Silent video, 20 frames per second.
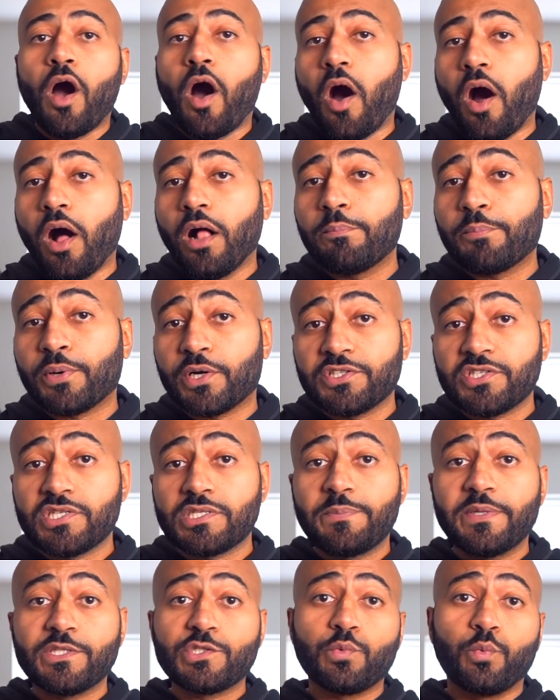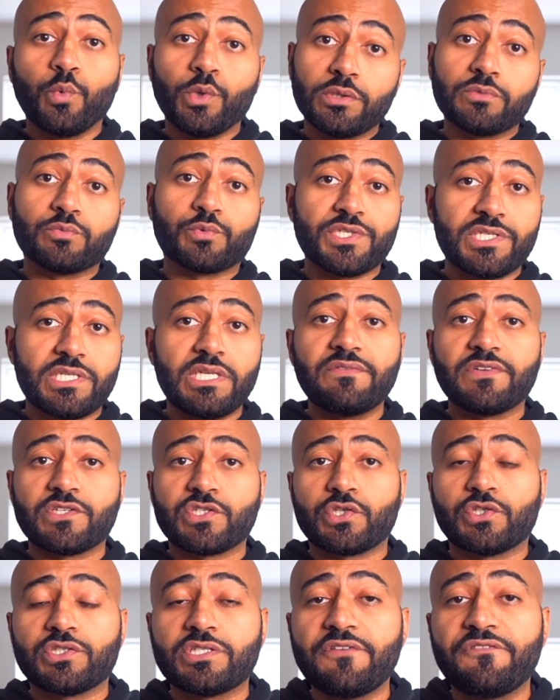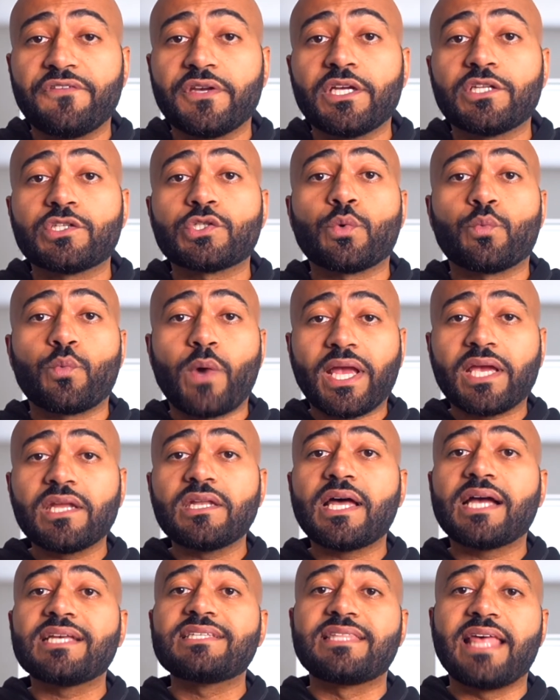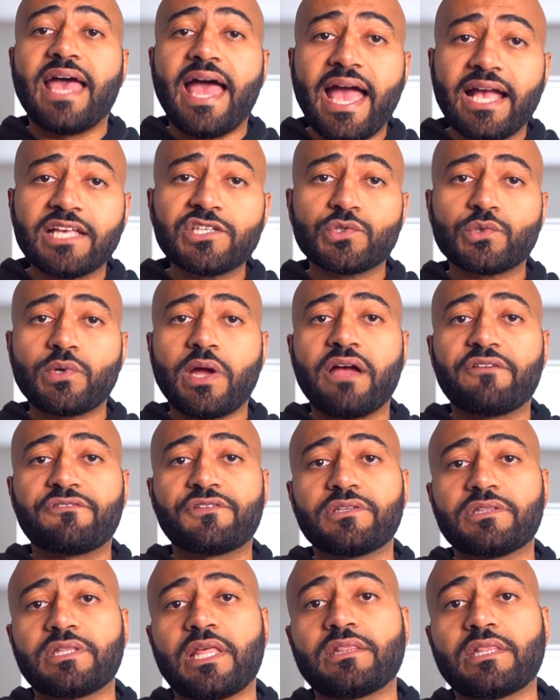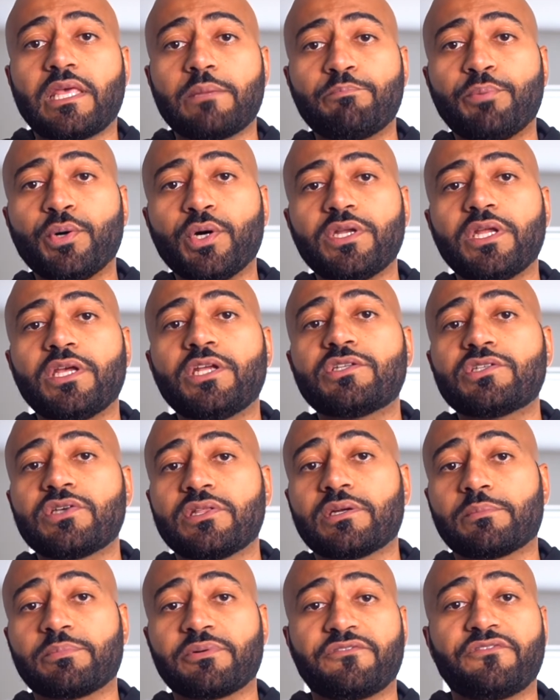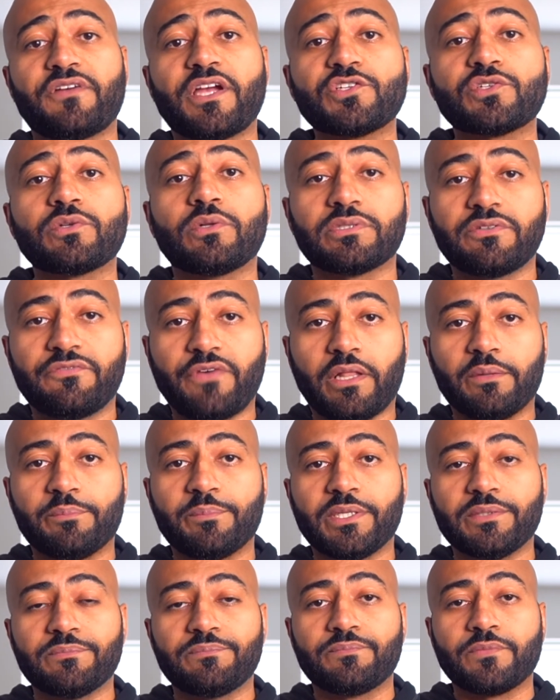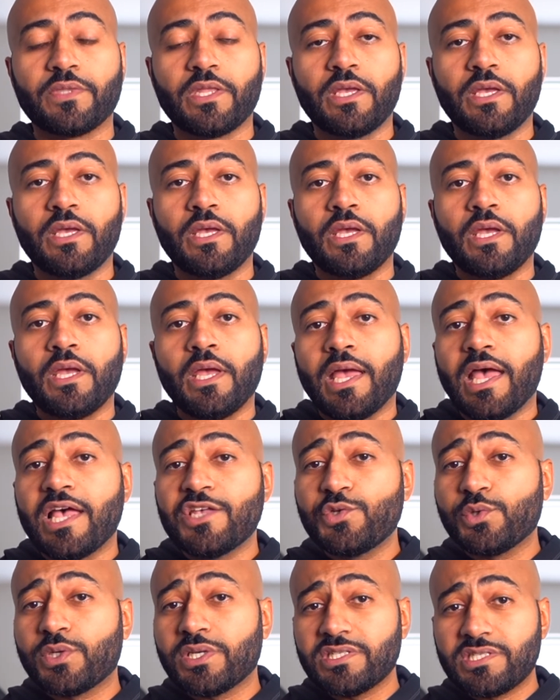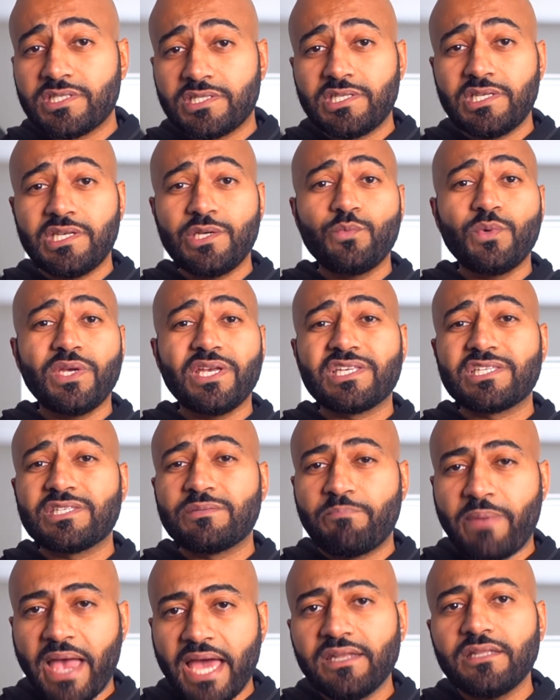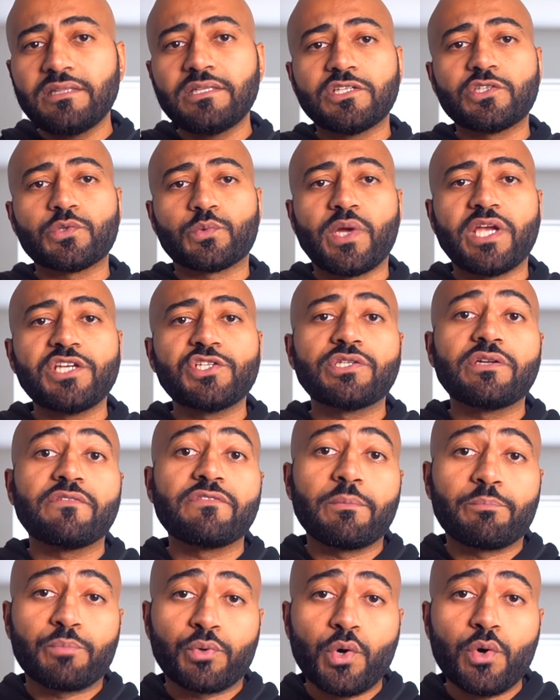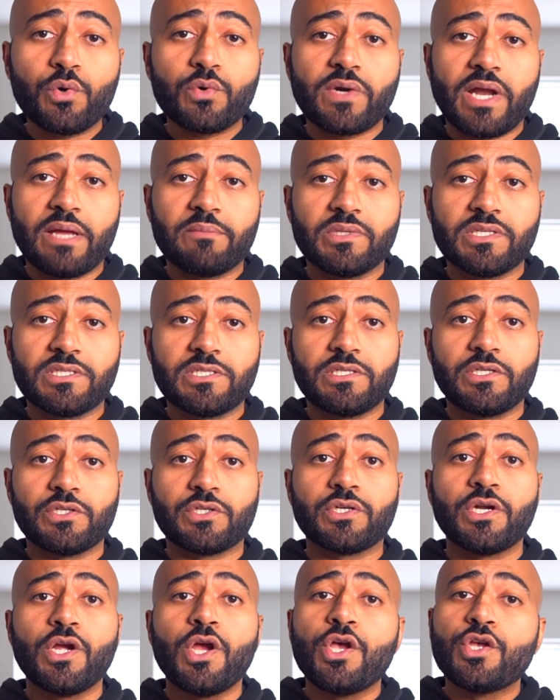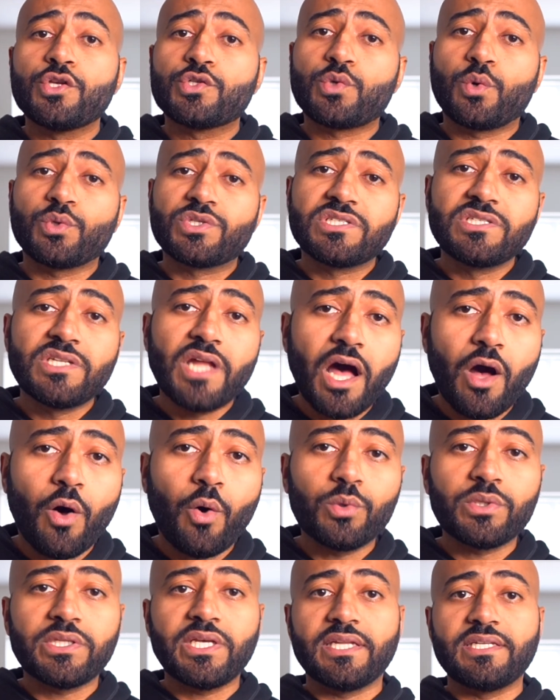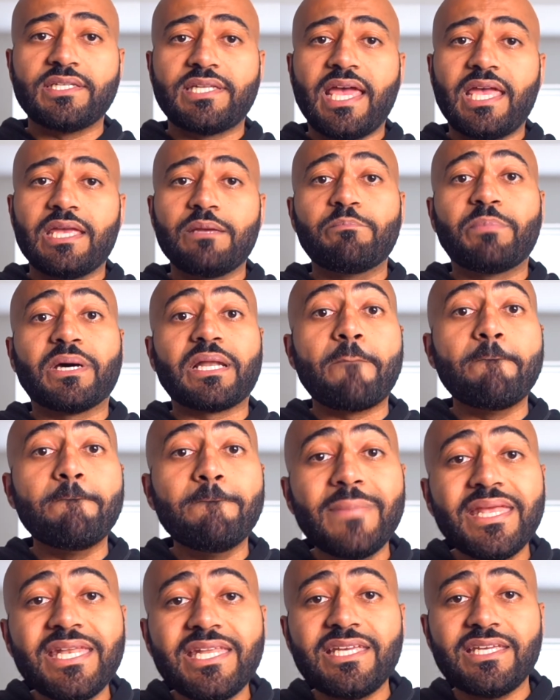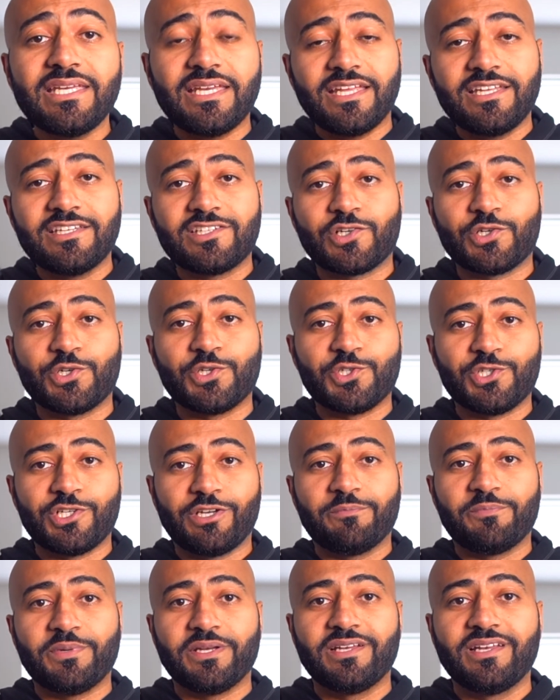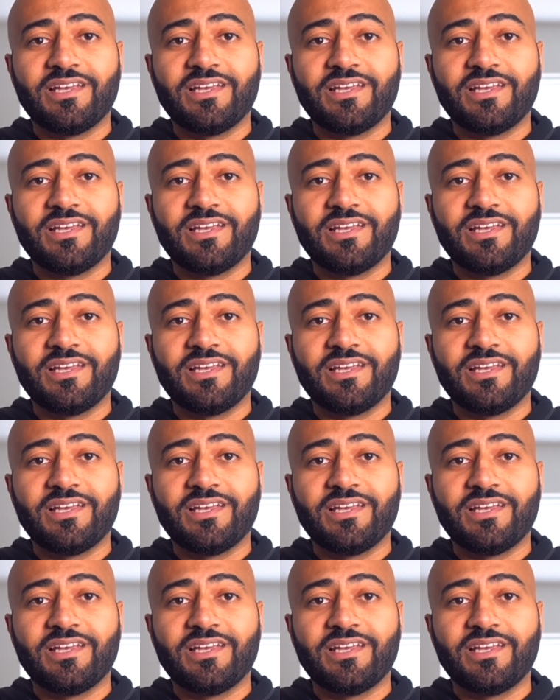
All participants will receive a certificate to recognize the extra effort that they put into their professional development. As you can see, we expanded the duration of the program this year, so it's not only a day, but a mini internship.